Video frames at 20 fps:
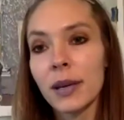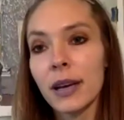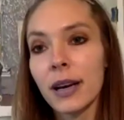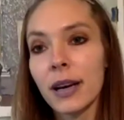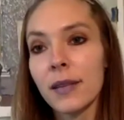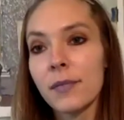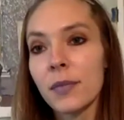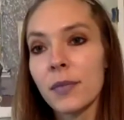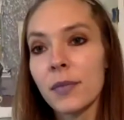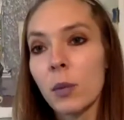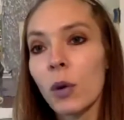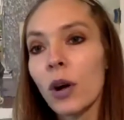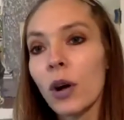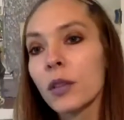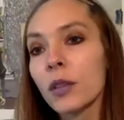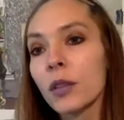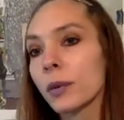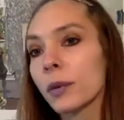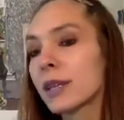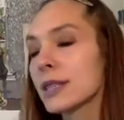Well, and the
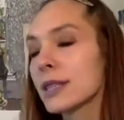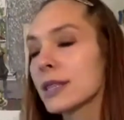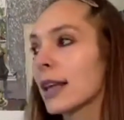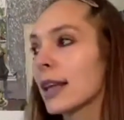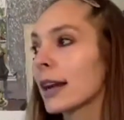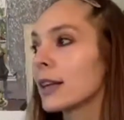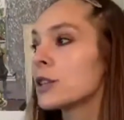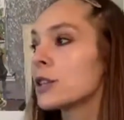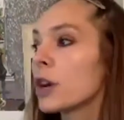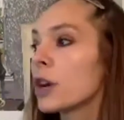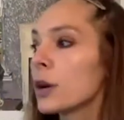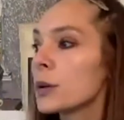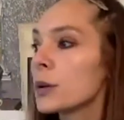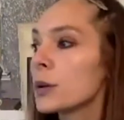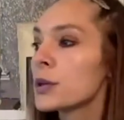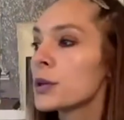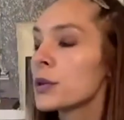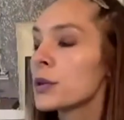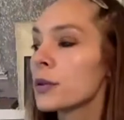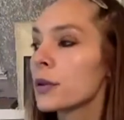reason that I
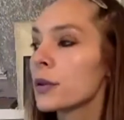chose